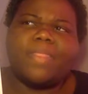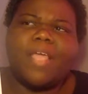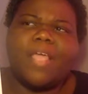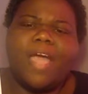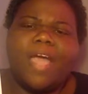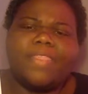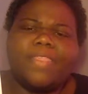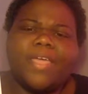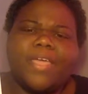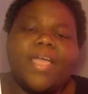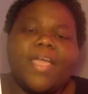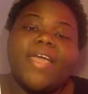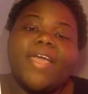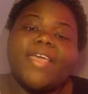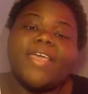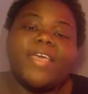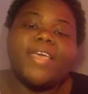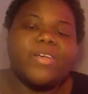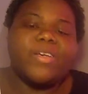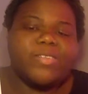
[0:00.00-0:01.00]
I think
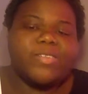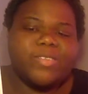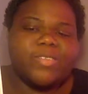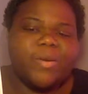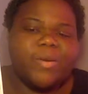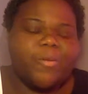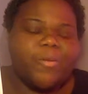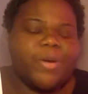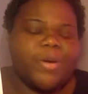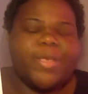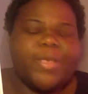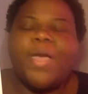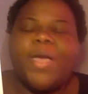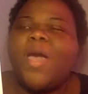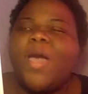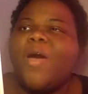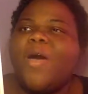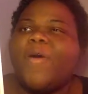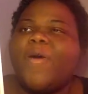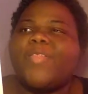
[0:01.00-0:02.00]
had killed someone
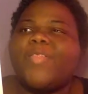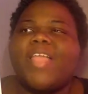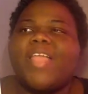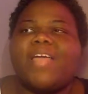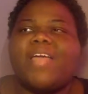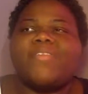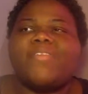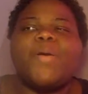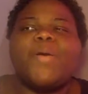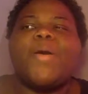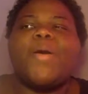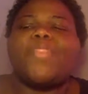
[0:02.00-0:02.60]
on Lifetime.